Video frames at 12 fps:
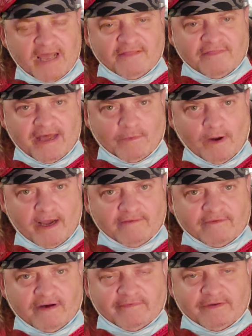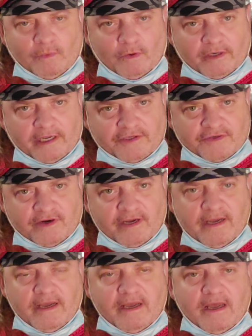That way, involving world history,
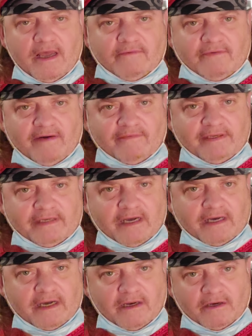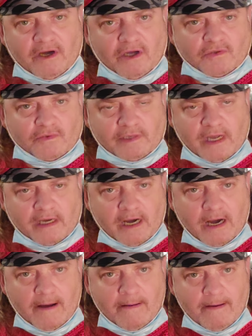involving like color codes with like
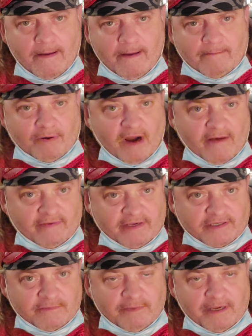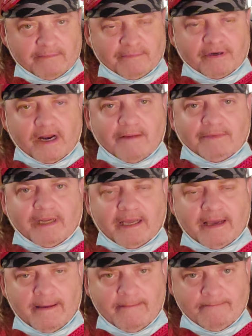a province being
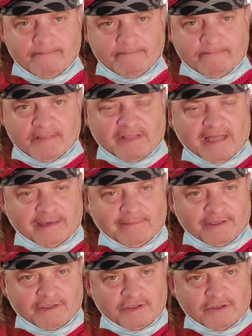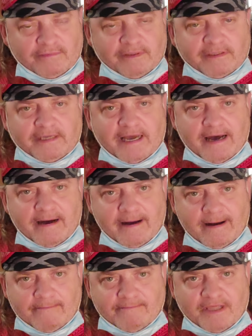predominantly not limited to, but yeah,
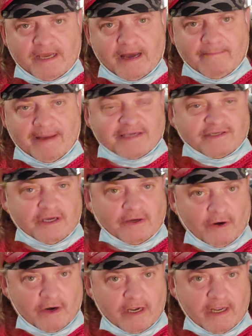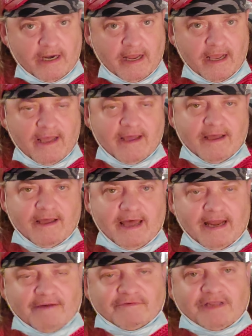the pastel green. And
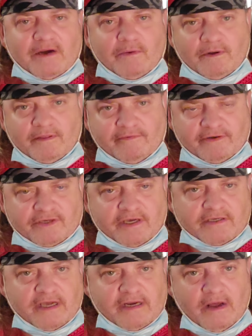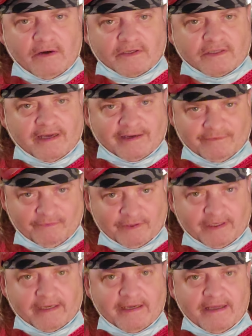that was like one of the first things I noticed. Like
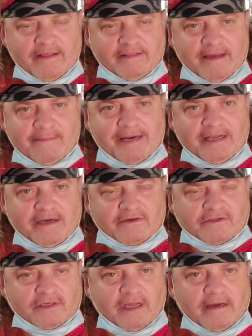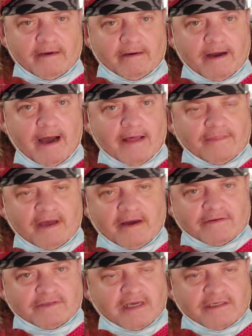really, that many years later, I think I
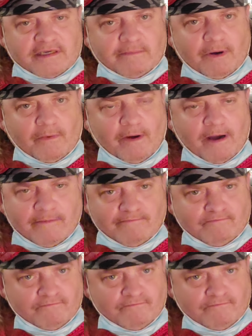was like somewhere around